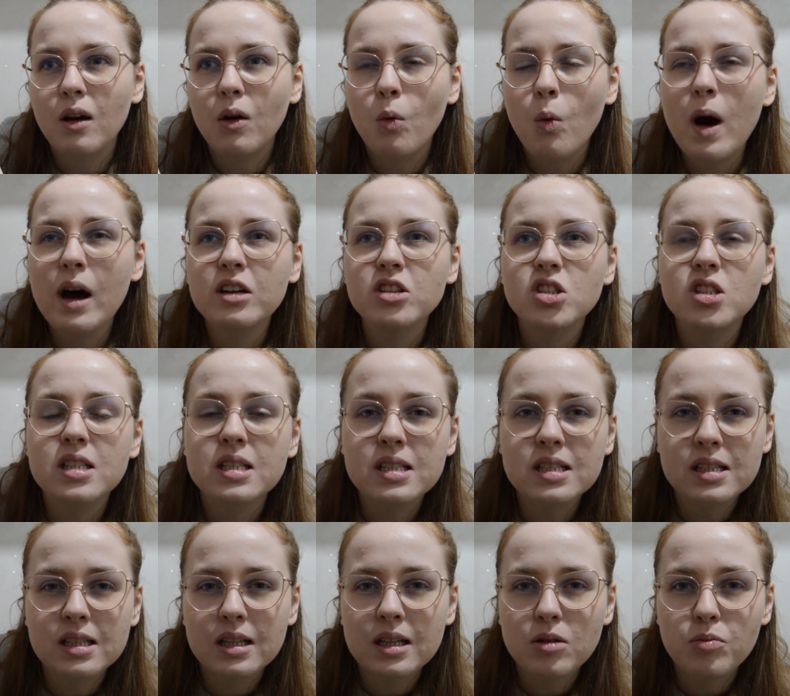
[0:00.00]
while she's
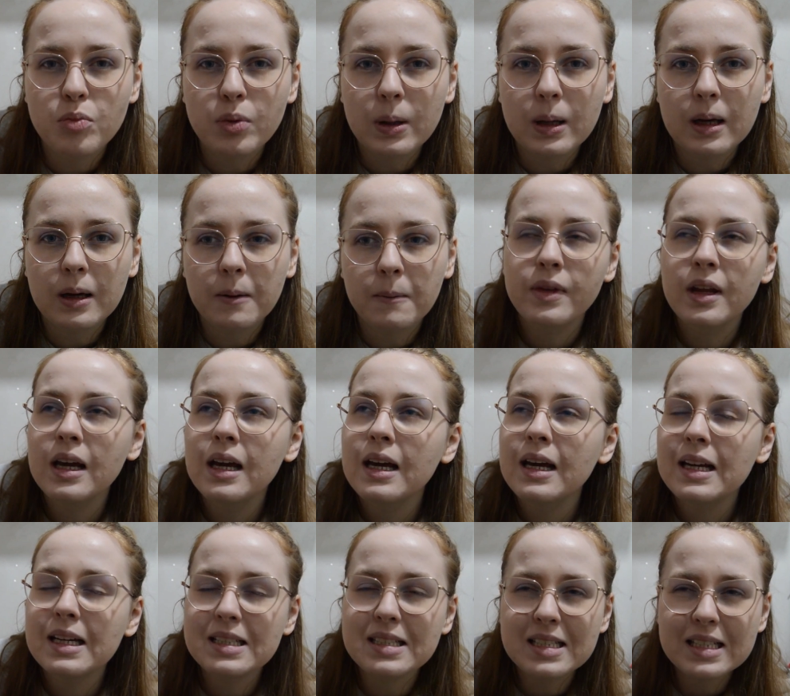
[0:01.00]
sleeping.
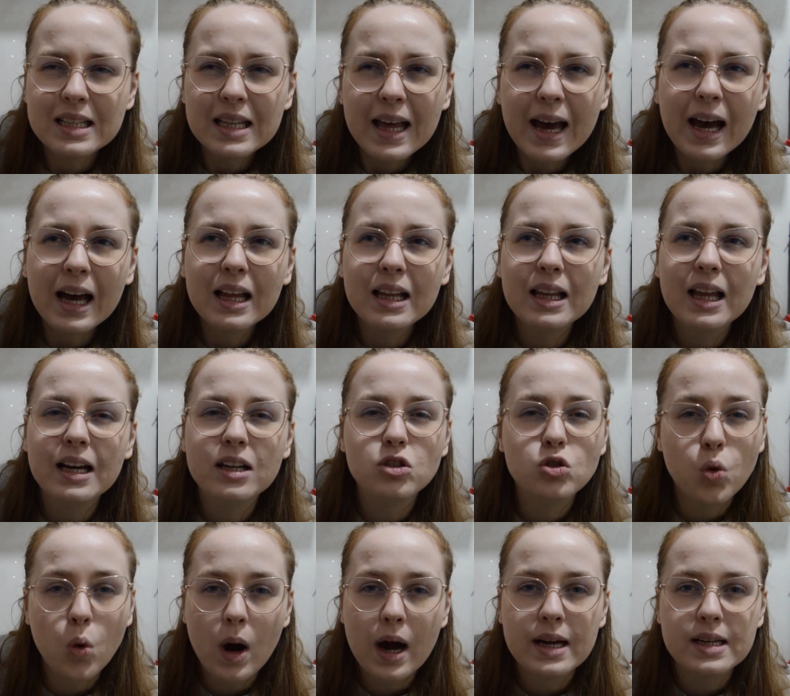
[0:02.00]
He did that like
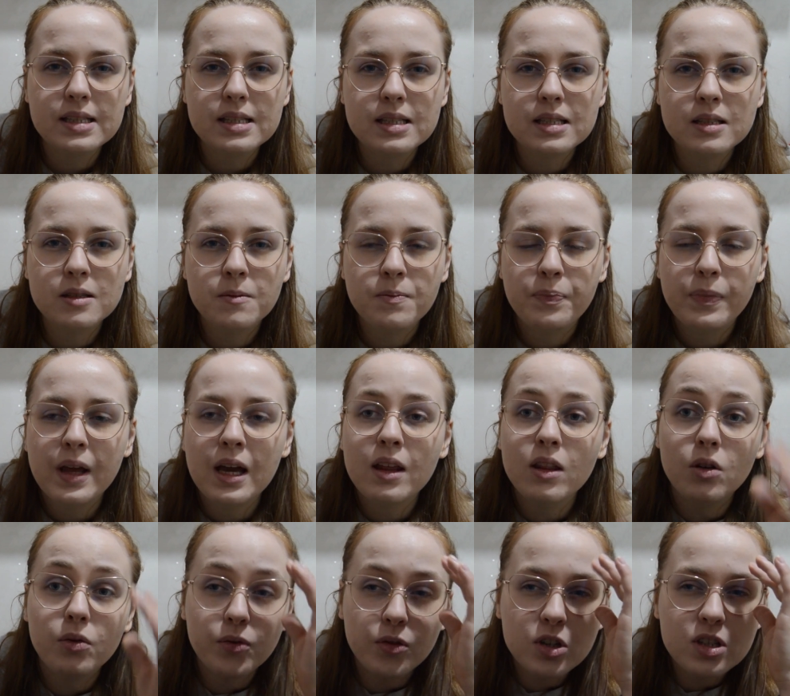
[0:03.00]
twice.
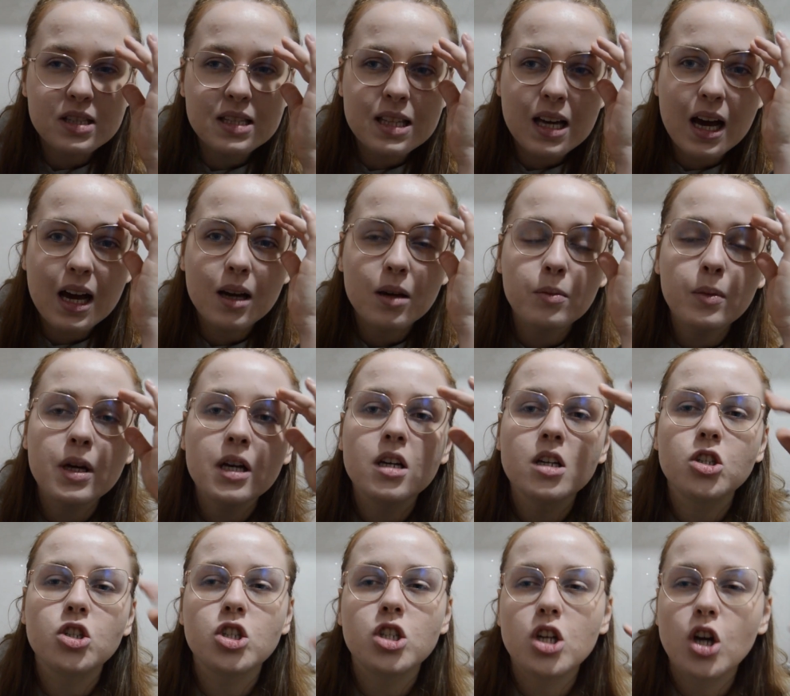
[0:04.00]
The first time
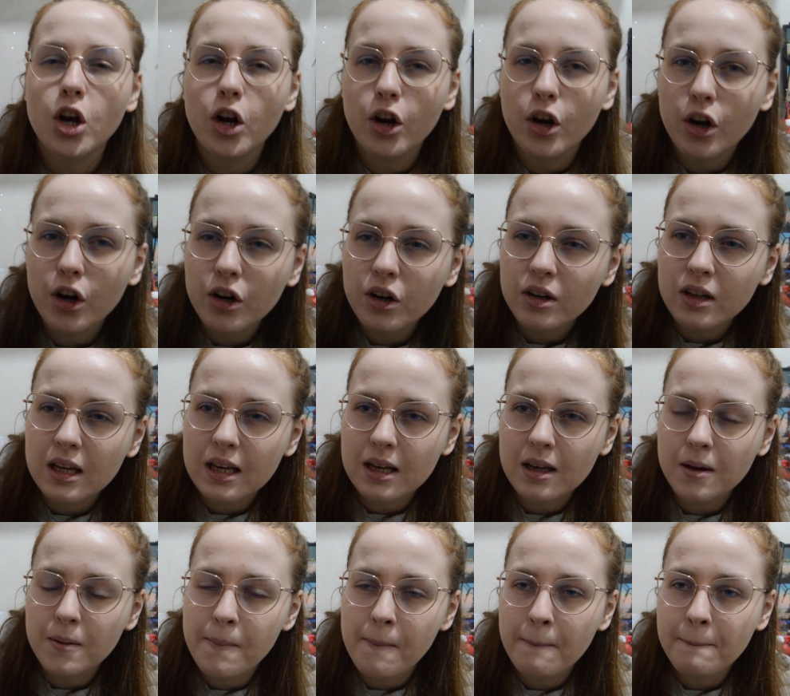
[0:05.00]
she heard
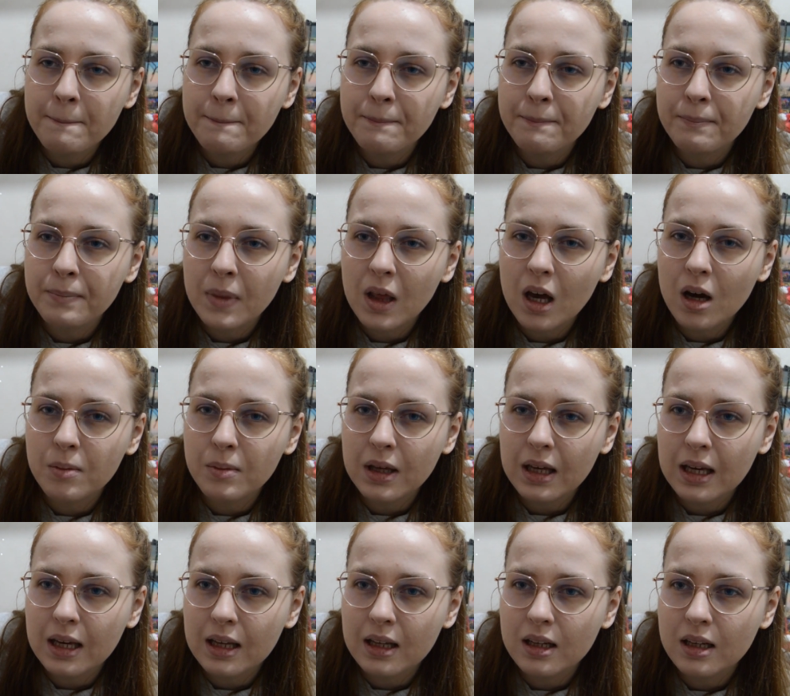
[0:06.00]
him
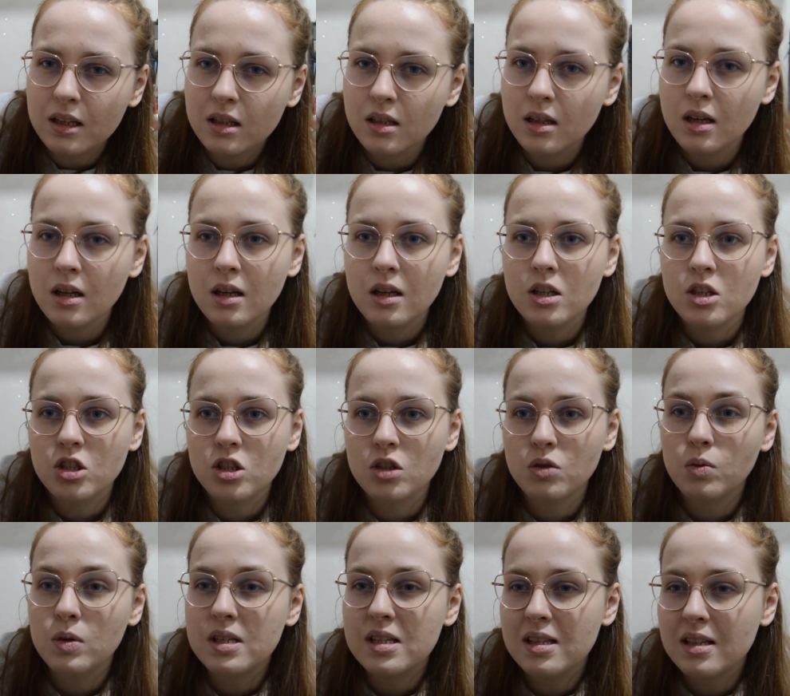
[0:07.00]
coming in and she
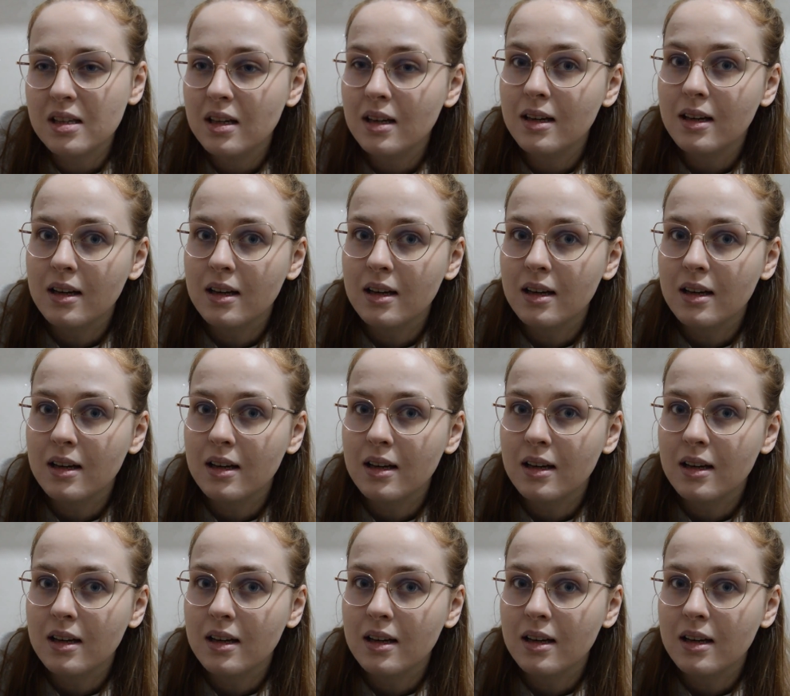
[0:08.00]
was